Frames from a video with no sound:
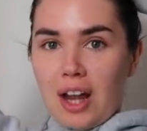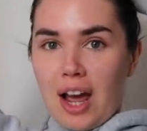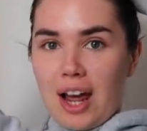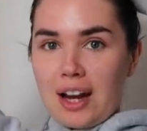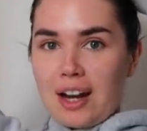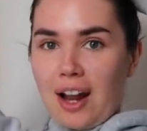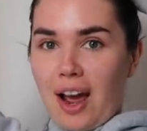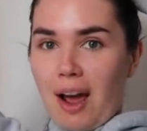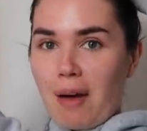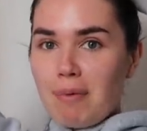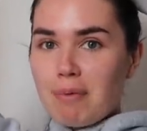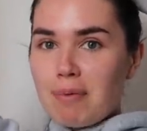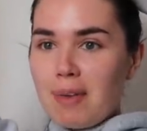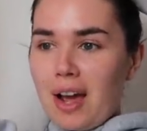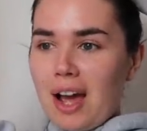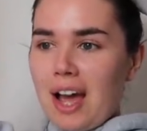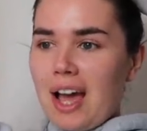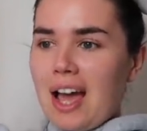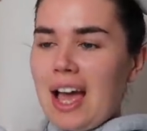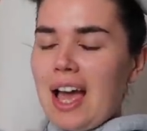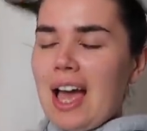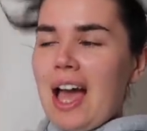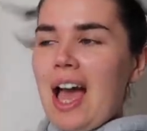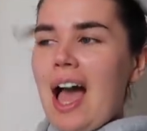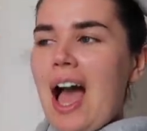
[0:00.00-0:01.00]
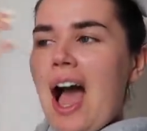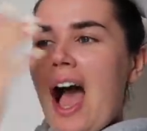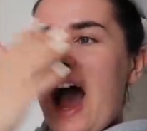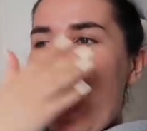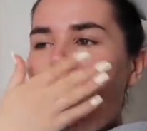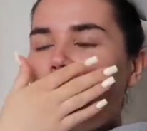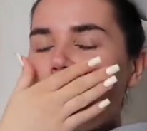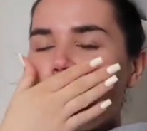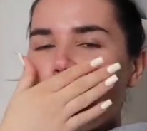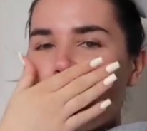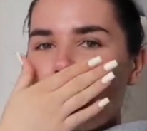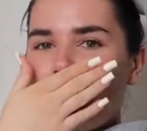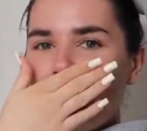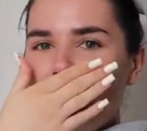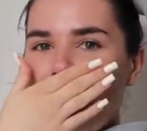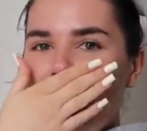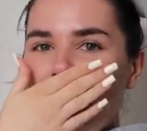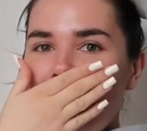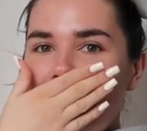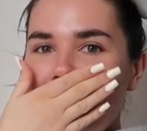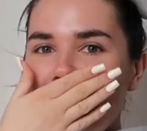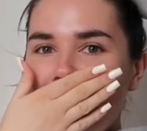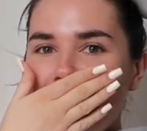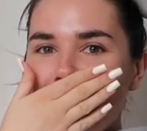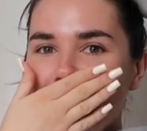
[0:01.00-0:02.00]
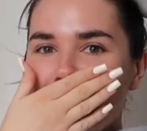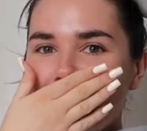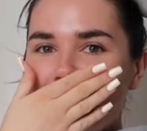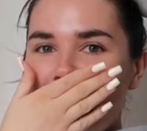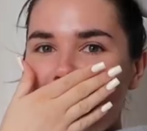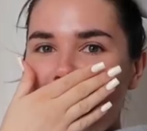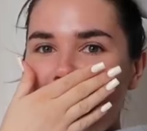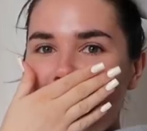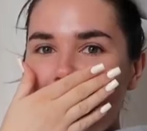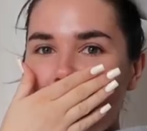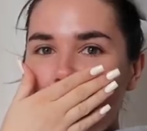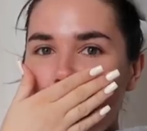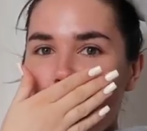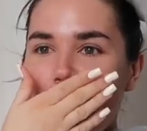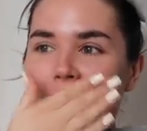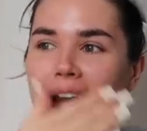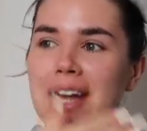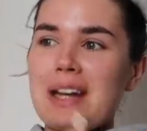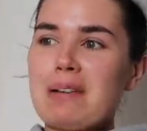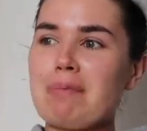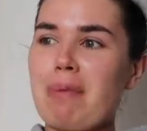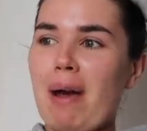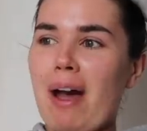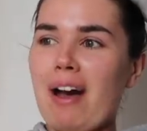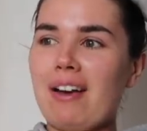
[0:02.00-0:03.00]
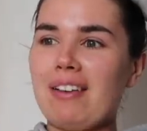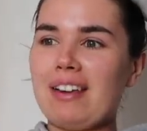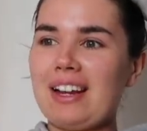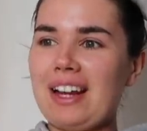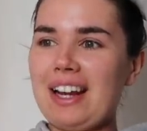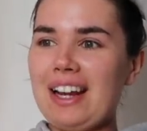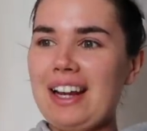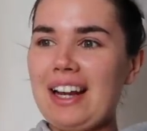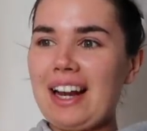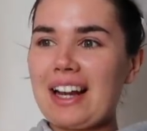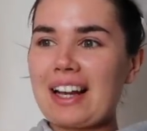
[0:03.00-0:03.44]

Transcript: And I'm feeling really weird about it.